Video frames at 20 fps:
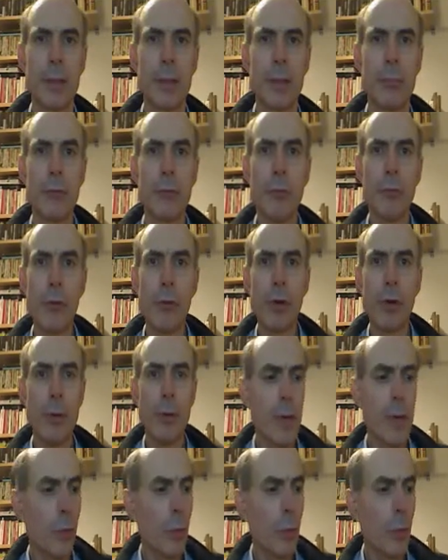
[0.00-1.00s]
Before,
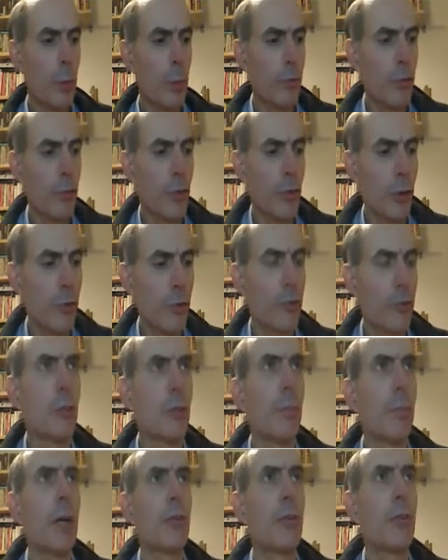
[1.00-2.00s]
when we've charged
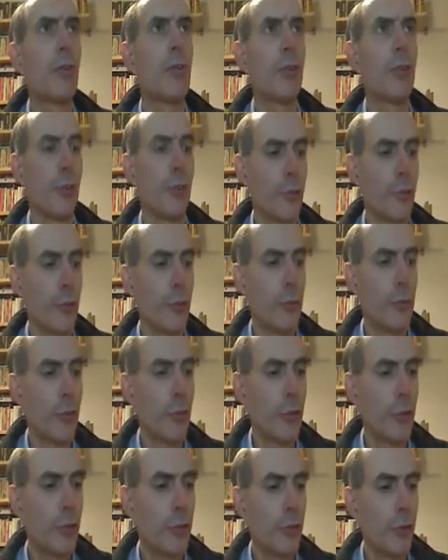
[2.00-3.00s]
capacitors through
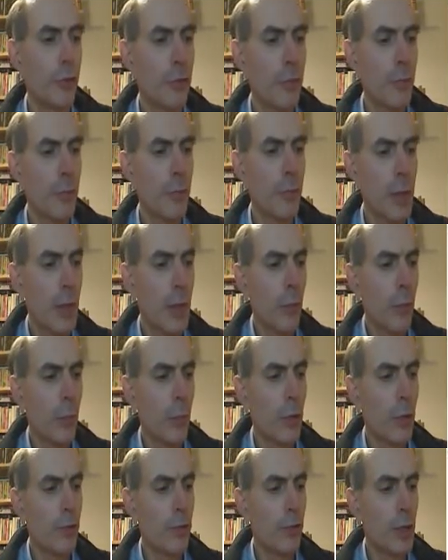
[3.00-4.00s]
resistors,
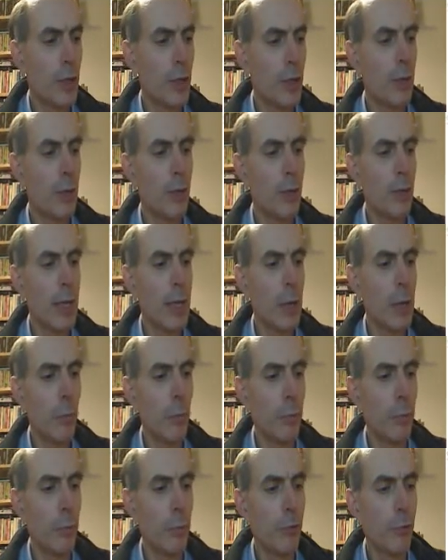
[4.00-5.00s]
we've seen the
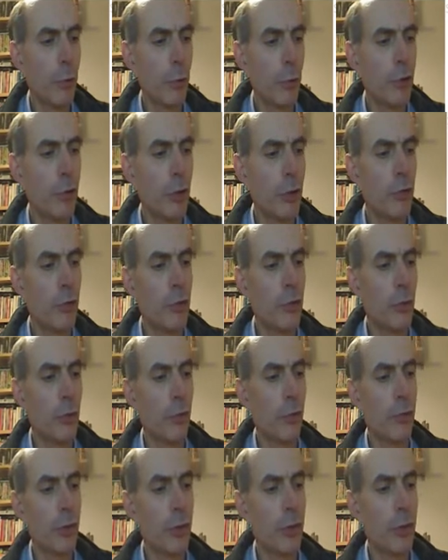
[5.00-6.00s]
output voltage
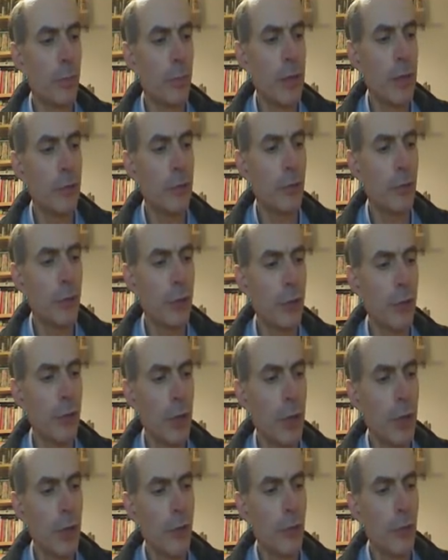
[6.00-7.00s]
of the capacitor
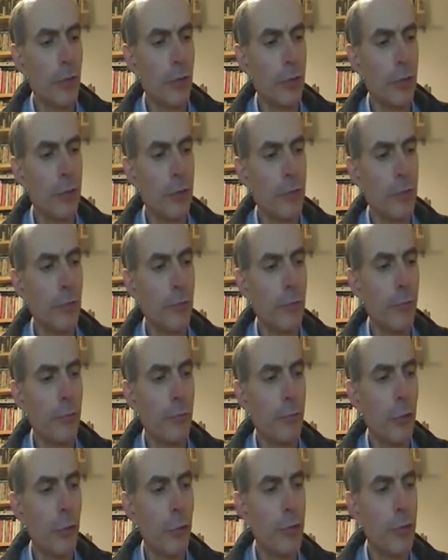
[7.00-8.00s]
sort of
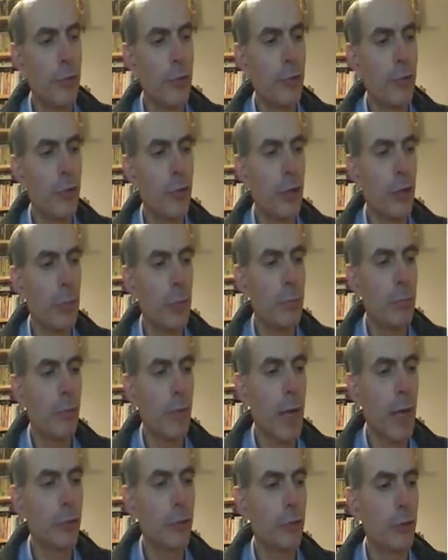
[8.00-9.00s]
follow this type
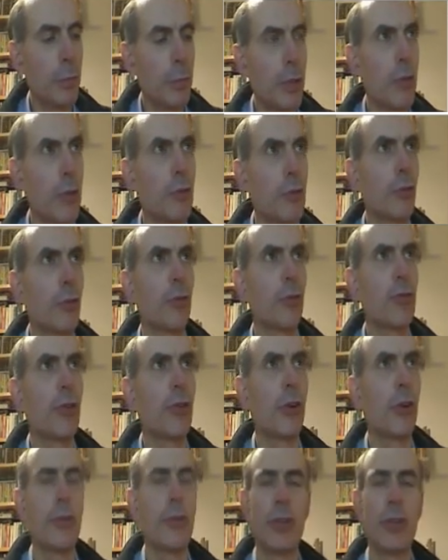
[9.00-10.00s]
of exponential
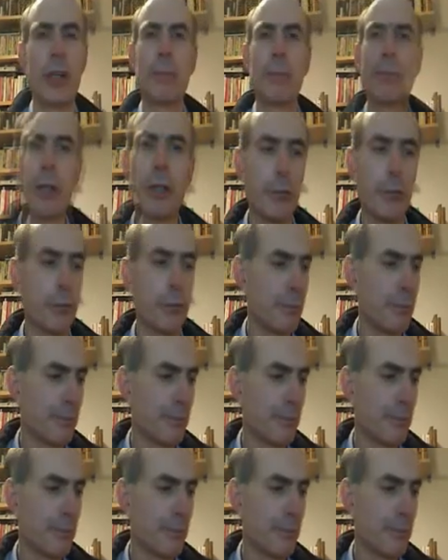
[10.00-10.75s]
charging curve.